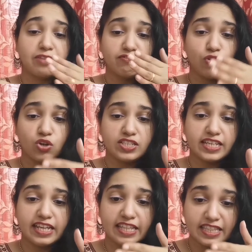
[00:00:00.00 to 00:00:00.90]
They're
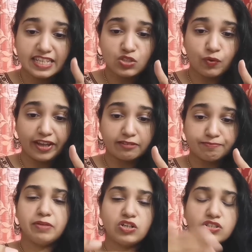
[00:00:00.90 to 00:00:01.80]
focusing in this way,
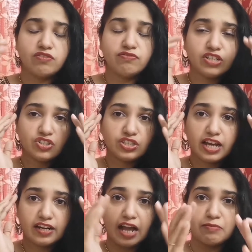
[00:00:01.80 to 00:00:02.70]
because of which
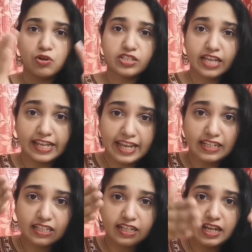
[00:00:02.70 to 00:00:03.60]
their eyeballs,
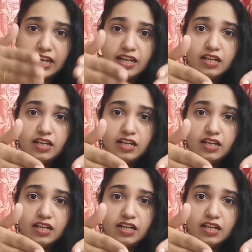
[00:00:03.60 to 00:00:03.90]
again, they